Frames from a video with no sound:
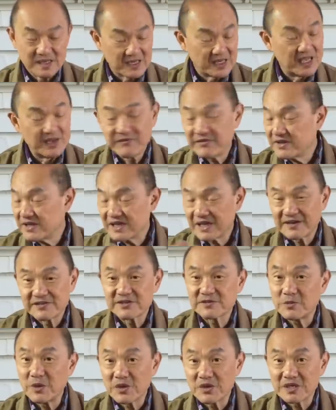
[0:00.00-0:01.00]
everything I've
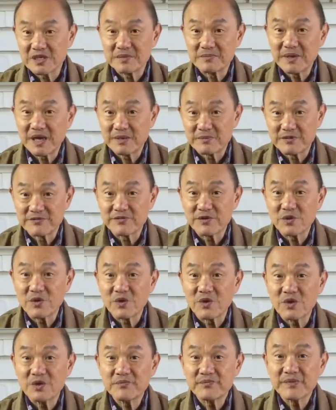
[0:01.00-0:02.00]
spoken about
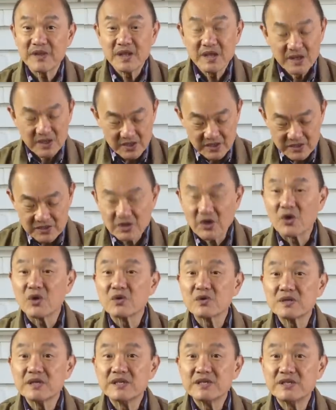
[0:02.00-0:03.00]
before, not
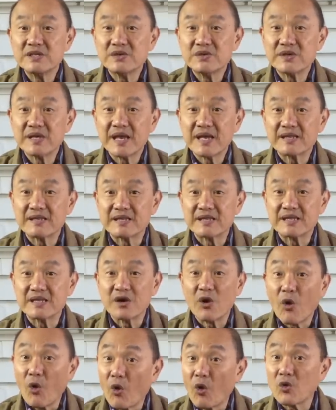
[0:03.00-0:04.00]
only do you get
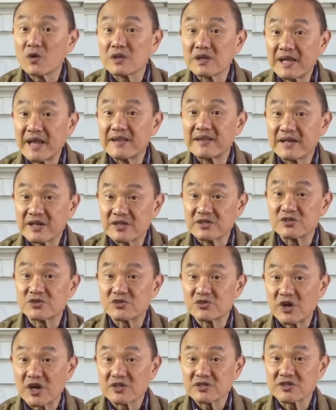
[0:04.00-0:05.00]
the all-leather
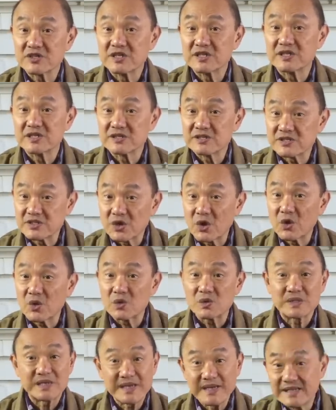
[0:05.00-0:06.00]
construction in the
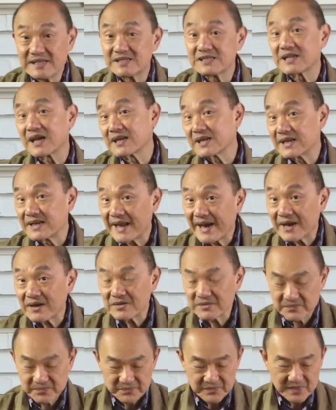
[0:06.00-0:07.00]
sole, inside and out,
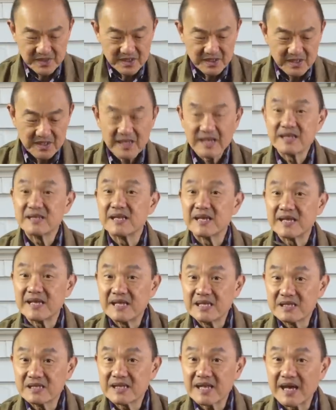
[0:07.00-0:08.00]
in the
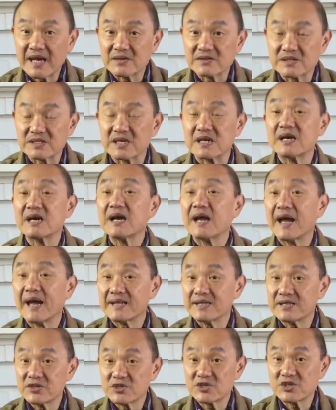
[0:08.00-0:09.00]
heel counter
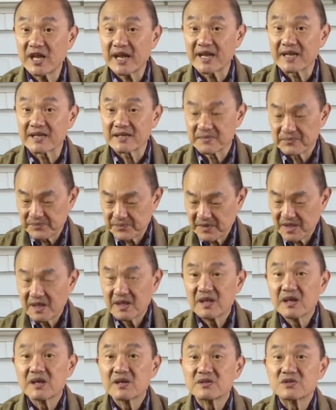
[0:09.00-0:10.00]
and the shank,
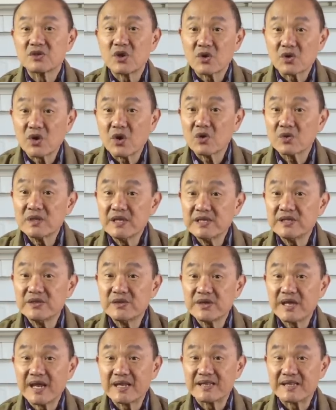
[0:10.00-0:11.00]
not only do
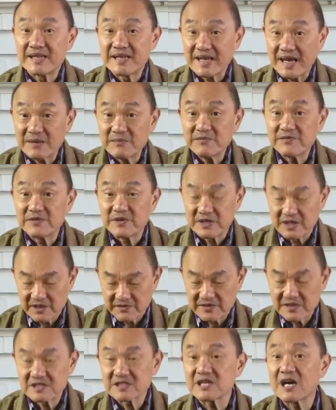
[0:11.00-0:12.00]
you get the comfort
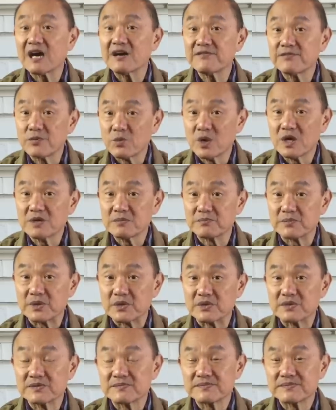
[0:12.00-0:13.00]
of a tough work
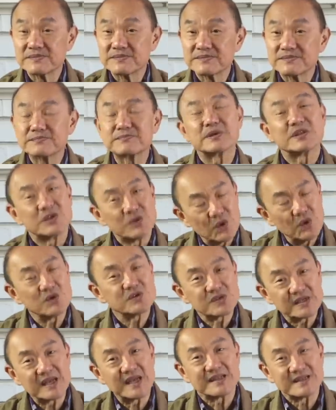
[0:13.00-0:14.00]
boot, but you
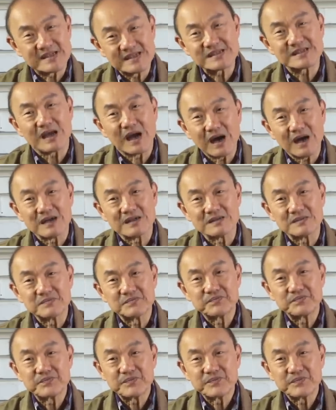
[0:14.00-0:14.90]
also get the style.